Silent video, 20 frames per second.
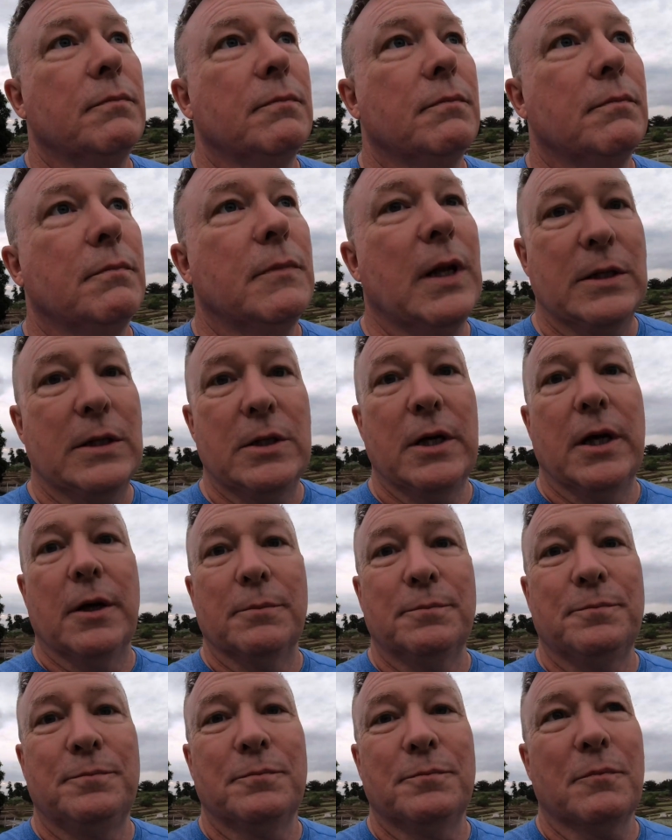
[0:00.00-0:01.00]
that's it.
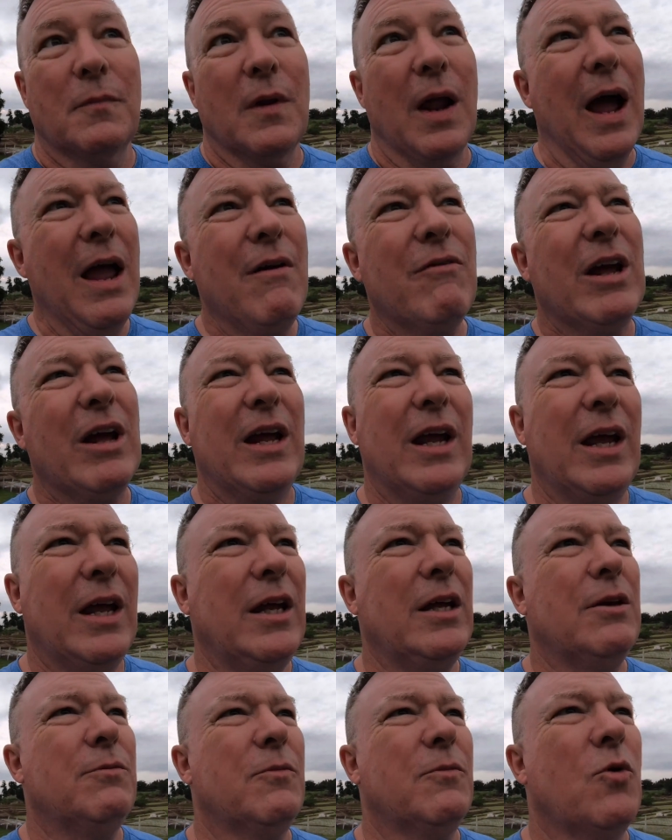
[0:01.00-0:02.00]
I haven't
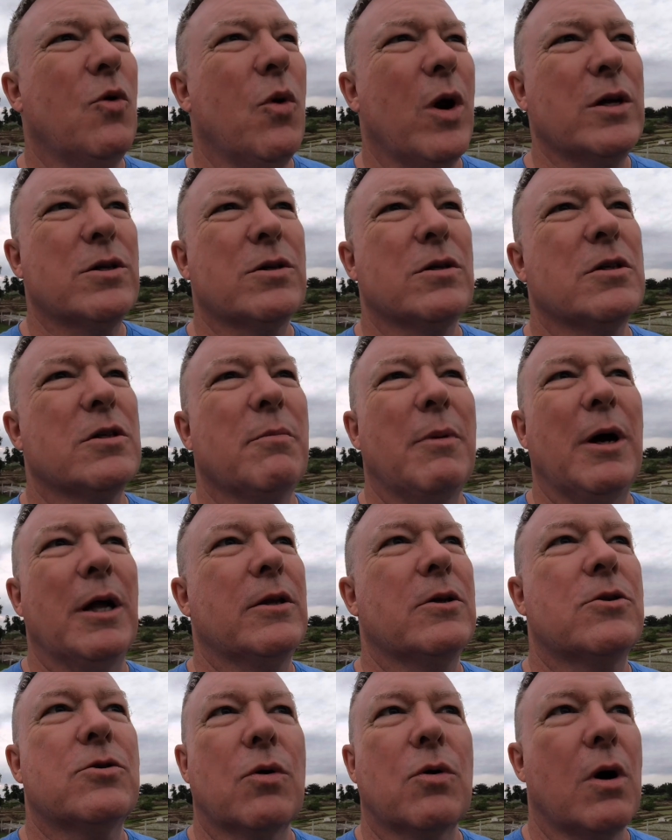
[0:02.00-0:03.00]
any questions about
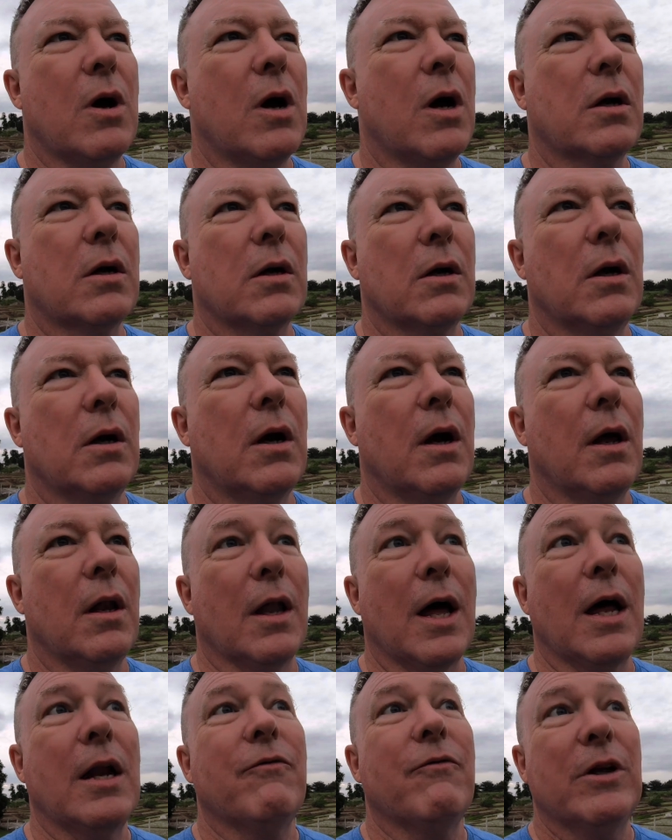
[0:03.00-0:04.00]
the truck. A
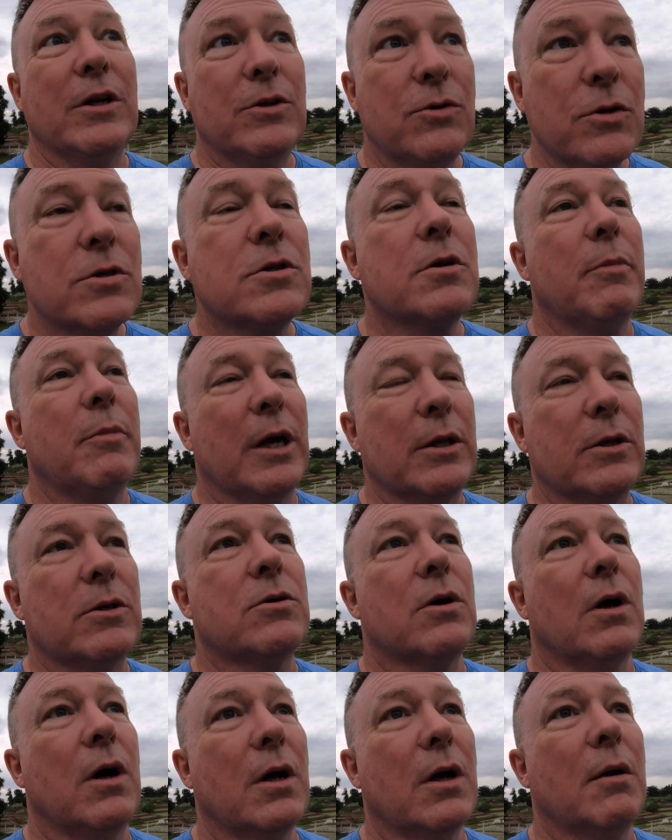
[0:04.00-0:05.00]
lot of interest about the
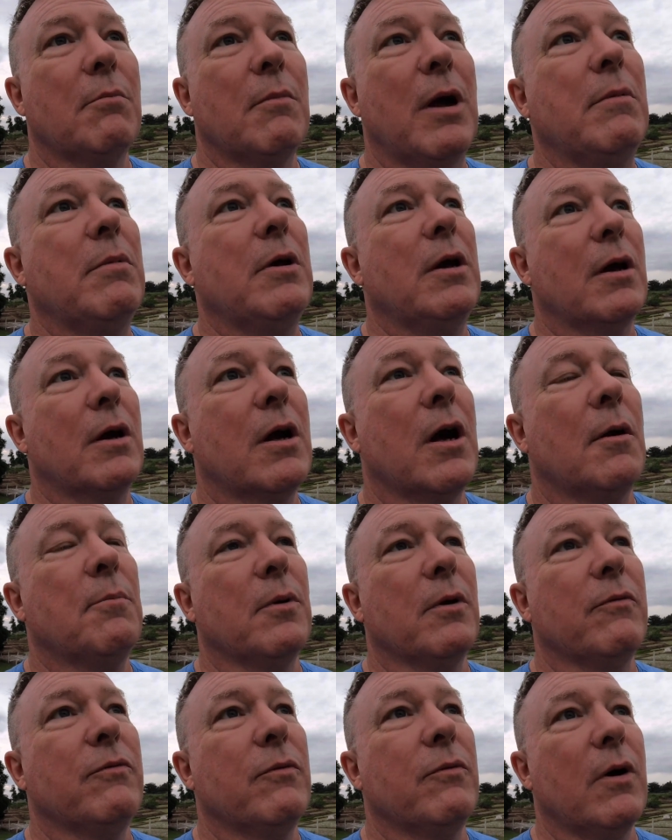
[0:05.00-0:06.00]
truck, and maybe a
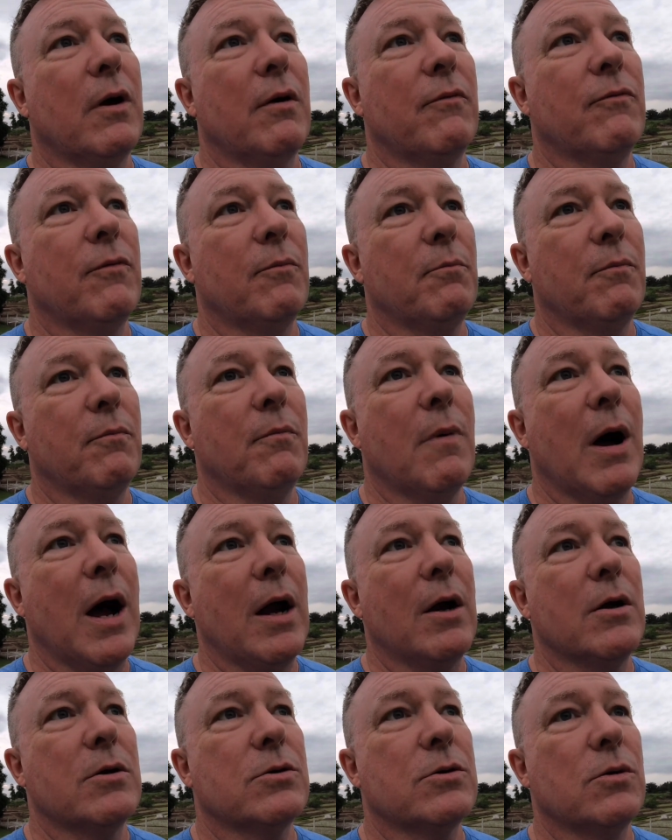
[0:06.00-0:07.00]
couple of
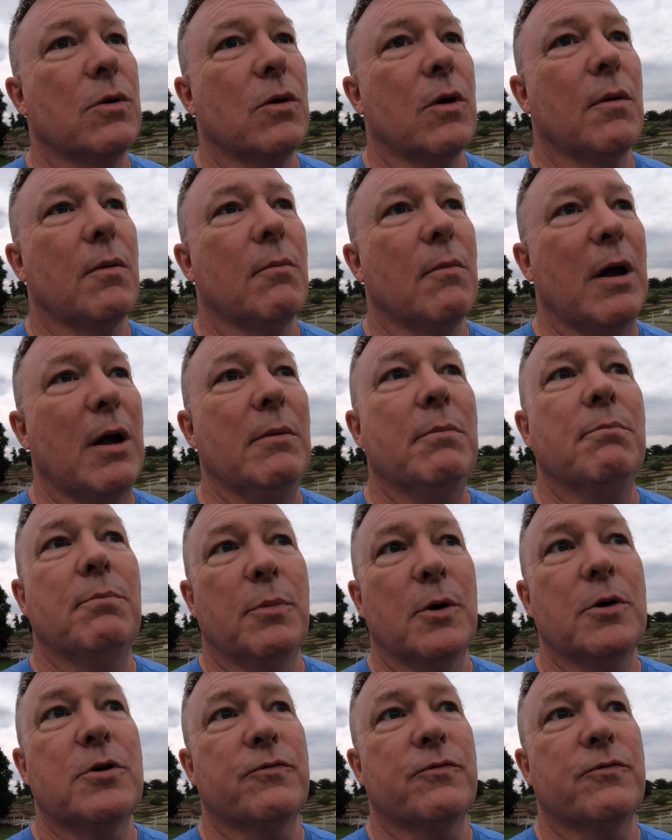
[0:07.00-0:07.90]
buyers who are maybe pushed